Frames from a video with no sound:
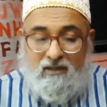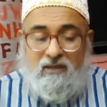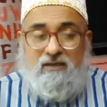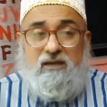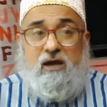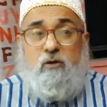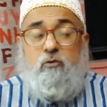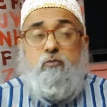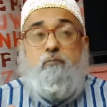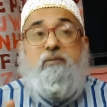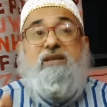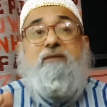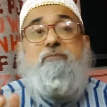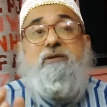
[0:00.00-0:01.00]
Now
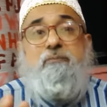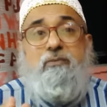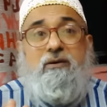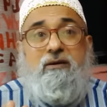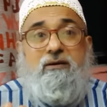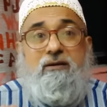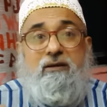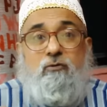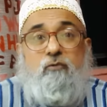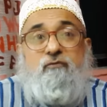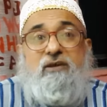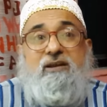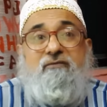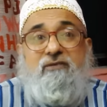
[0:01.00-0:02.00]
many people,
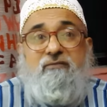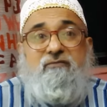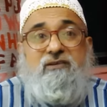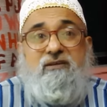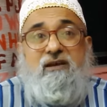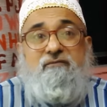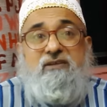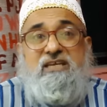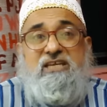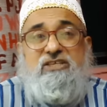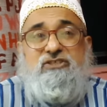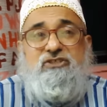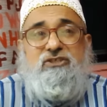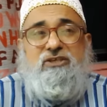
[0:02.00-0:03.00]
whenever we have any
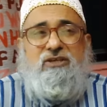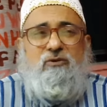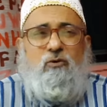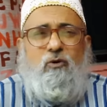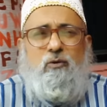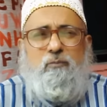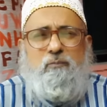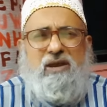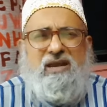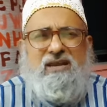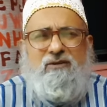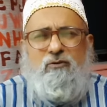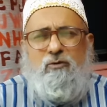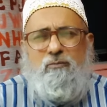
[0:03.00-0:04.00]
injury or
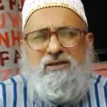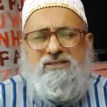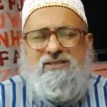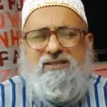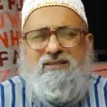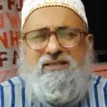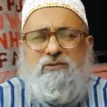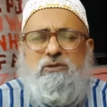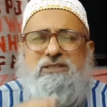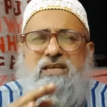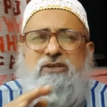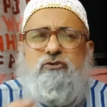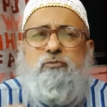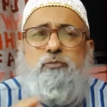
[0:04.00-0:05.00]
pain or muscle this, we
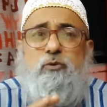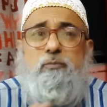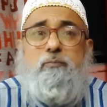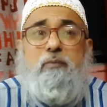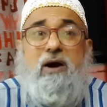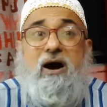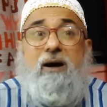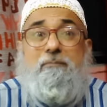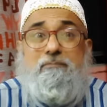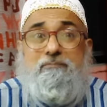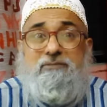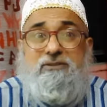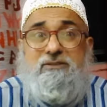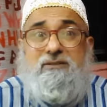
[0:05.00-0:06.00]
tend to put
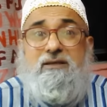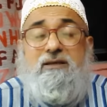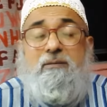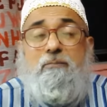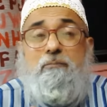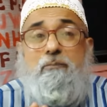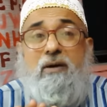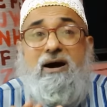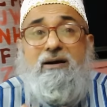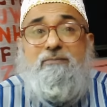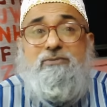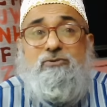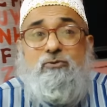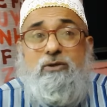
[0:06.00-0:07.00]
balms
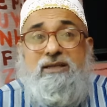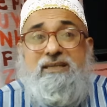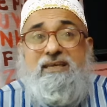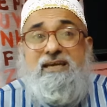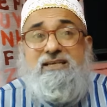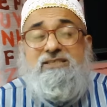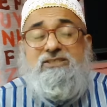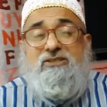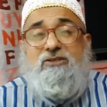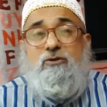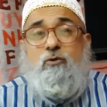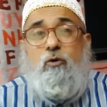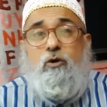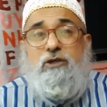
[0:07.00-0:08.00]
or any
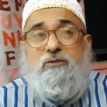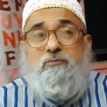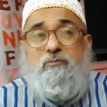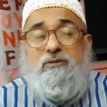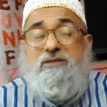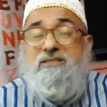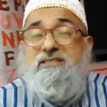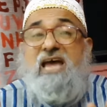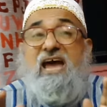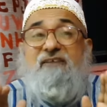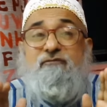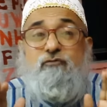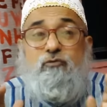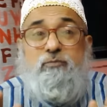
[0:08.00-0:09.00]
external ointments
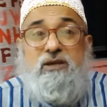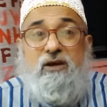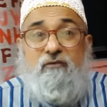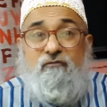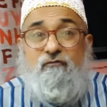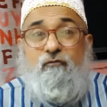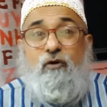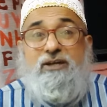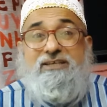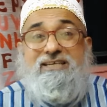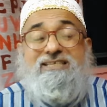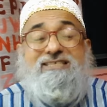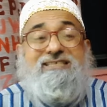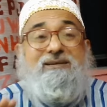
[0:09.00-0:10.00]
have to be
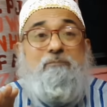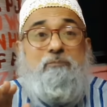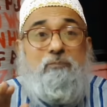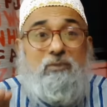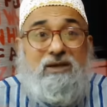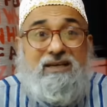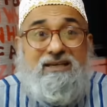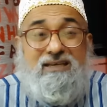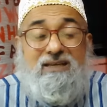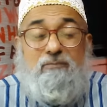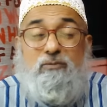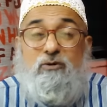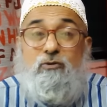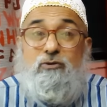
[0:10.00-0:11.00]
avoided completely,
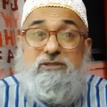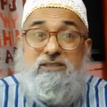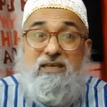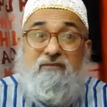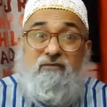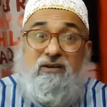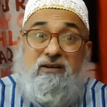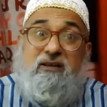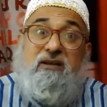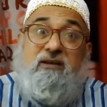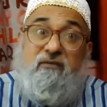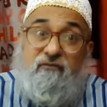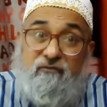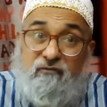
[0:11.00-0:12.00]
because they will
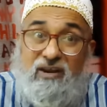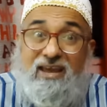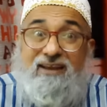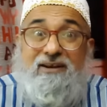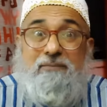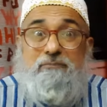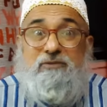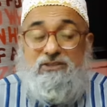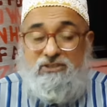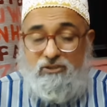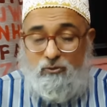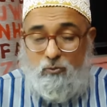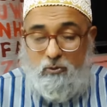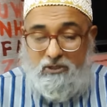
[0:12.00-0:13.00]
flare up the
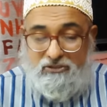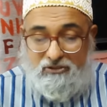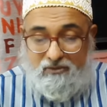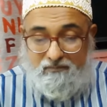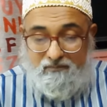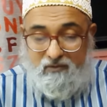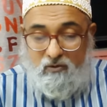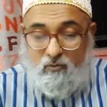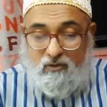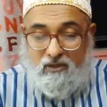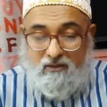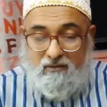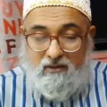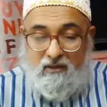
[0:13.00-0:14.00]
situation.
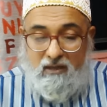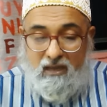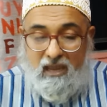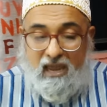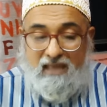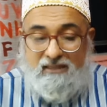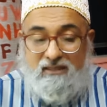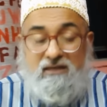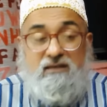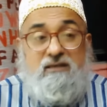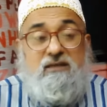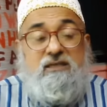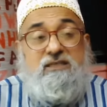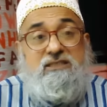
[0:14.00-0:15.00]
Okay, and then
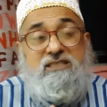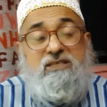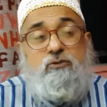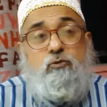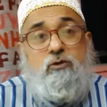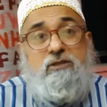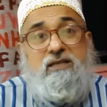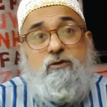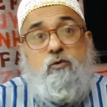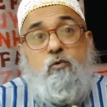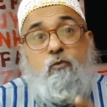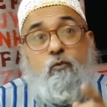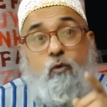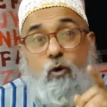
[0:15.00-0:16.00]
see to it that you
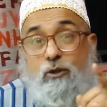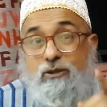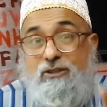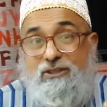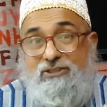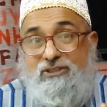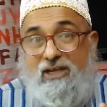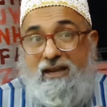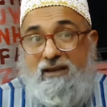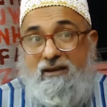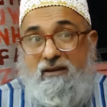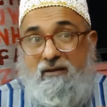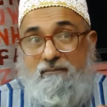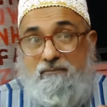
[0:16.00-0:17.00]
warn the child
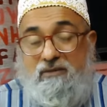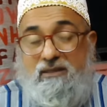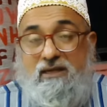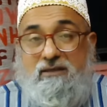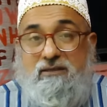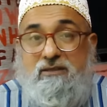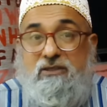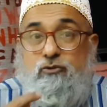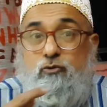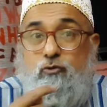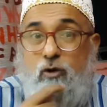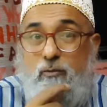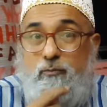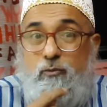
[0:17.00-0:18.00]
that he should
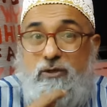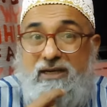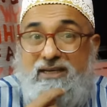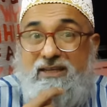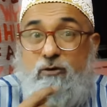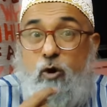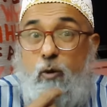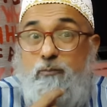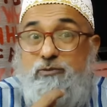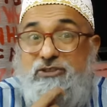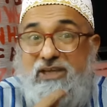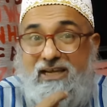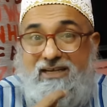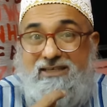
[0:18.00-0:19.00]
not put any
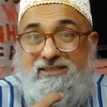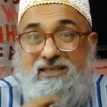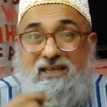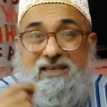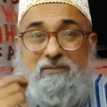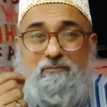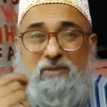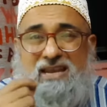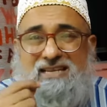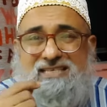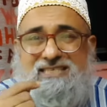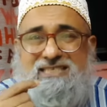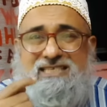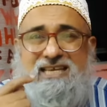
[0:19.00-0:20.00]
objects, any
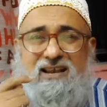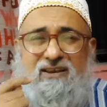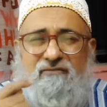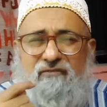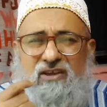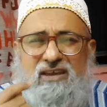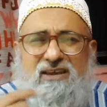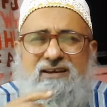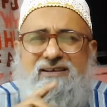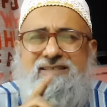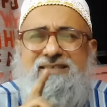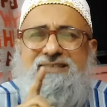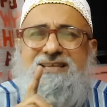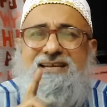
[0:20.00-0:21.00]
pencil, fingers
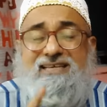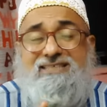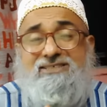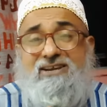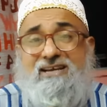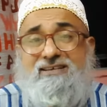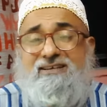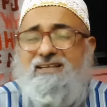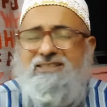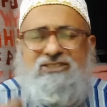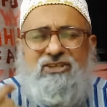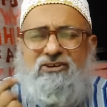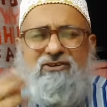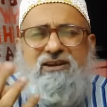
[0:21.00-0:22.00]
in that extracted area.
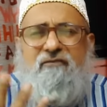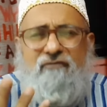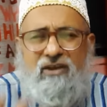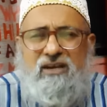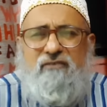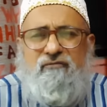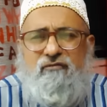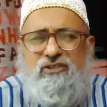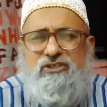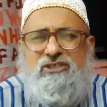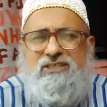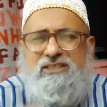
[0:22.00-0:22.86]
Children are very fidgety.